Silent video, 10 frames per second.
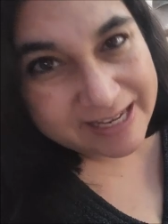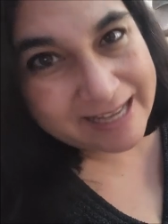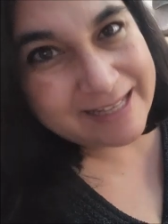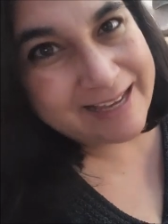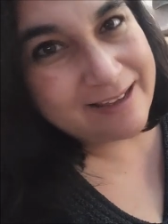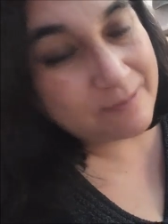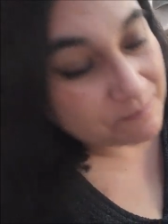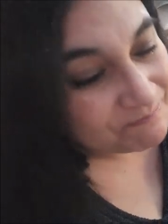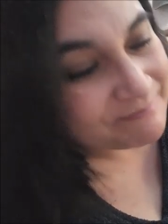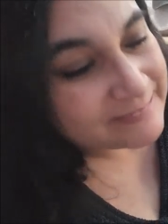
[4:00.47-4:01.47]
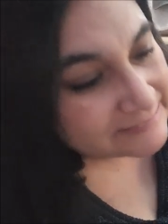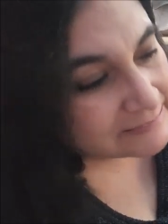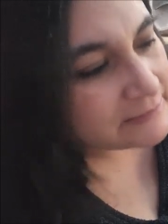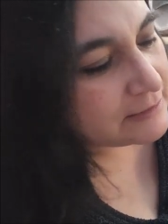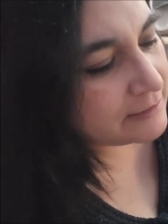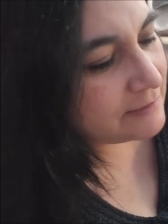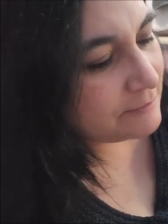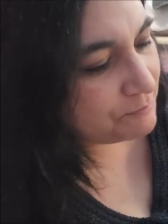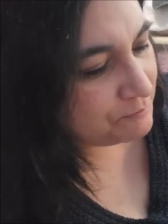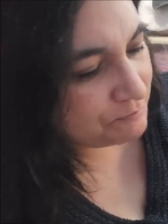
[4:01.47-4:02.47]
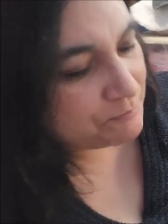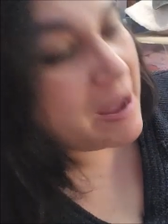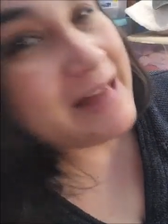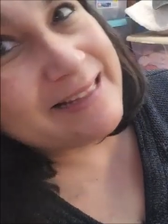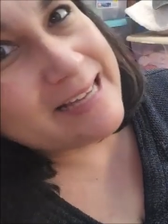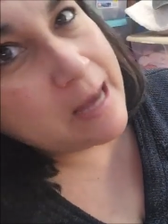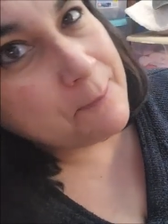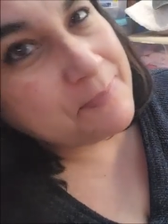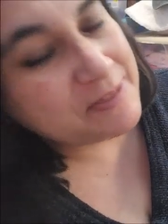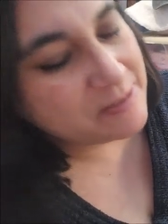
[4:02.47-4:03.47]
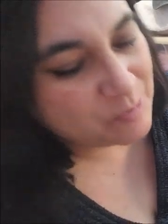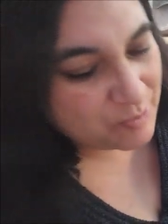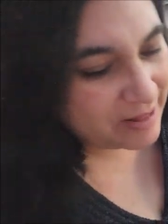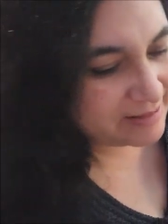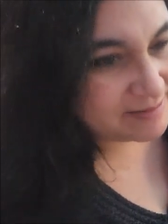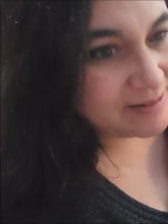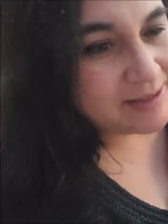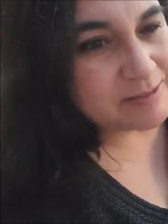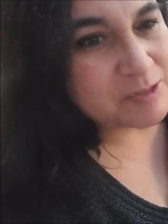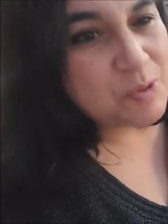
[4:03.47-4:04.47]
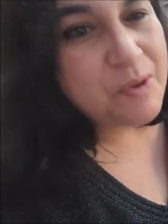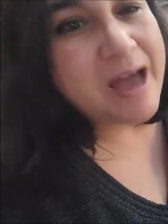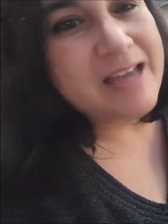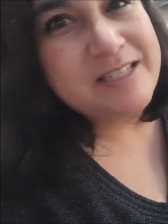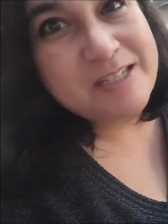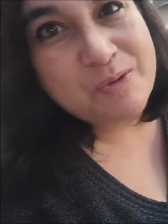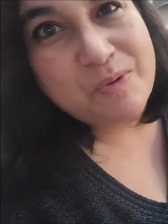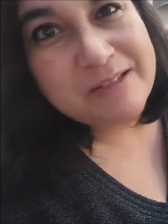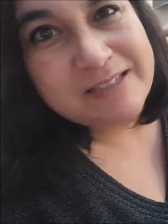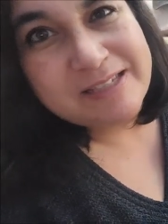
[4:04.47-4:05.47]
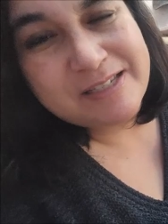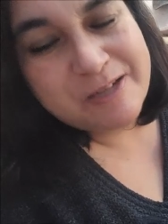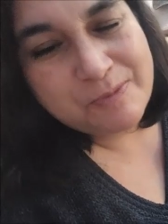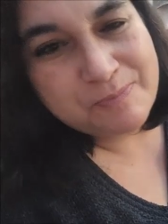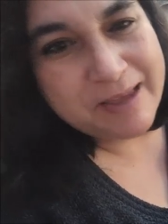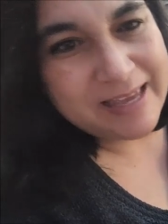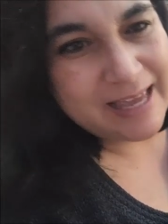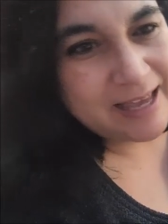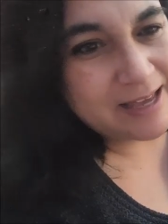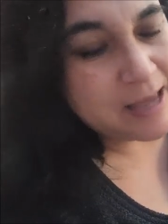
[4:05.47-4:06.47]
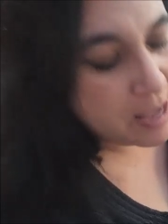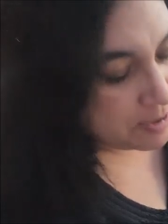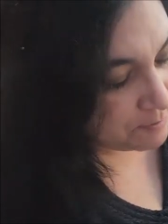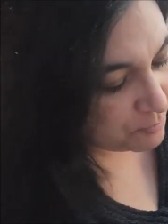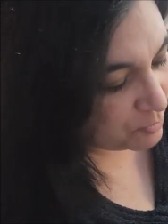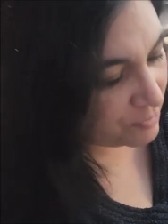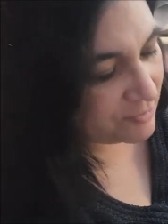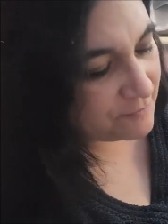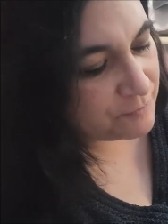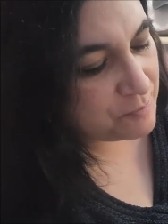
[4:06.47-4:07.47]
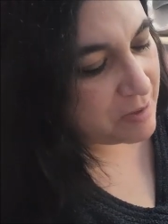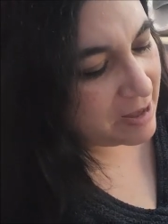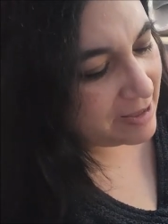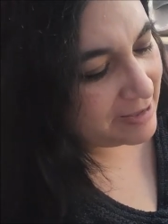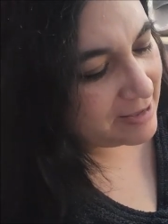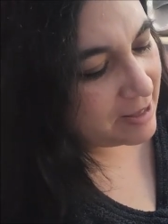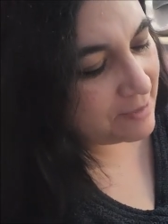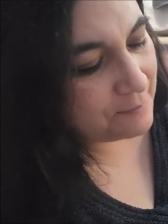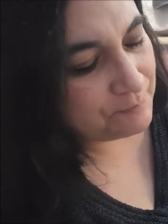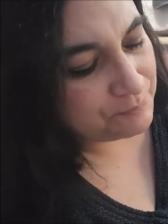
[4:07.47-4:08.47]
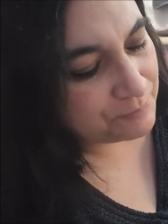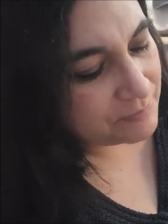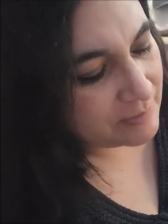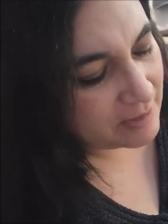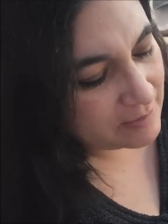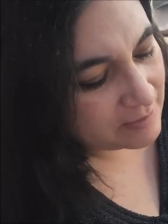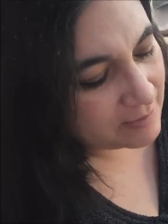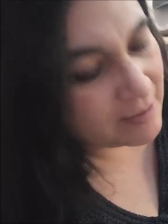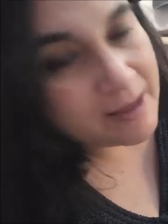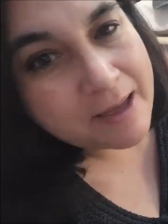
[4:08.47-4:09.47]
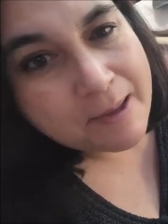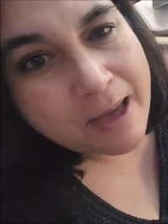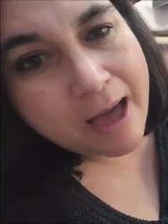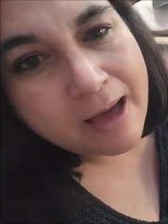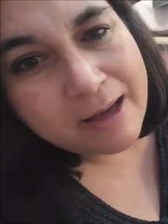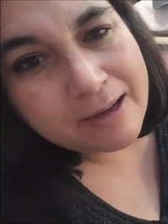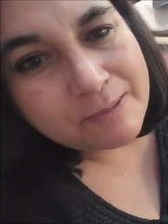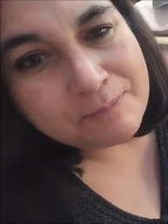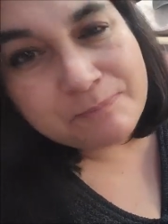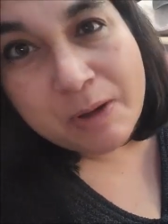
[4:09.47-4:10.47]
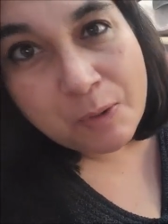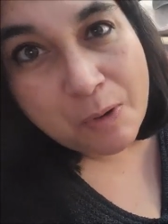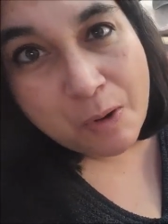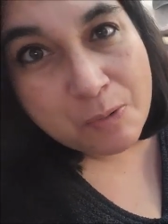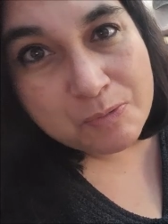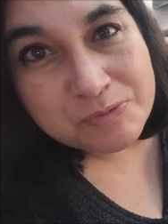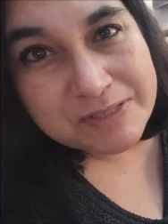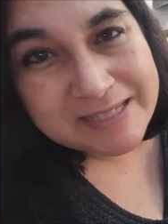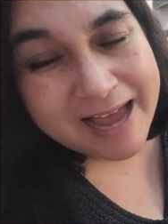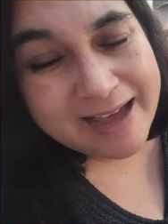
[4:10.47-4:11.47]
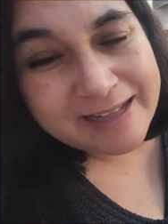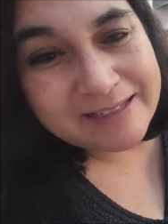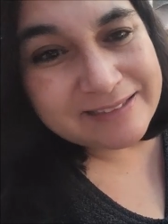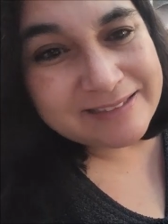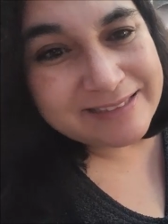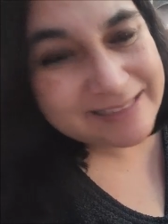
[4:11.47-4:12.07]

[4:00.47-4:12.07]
getting piling up as well. So I do want to start making more of my um, uh, boho style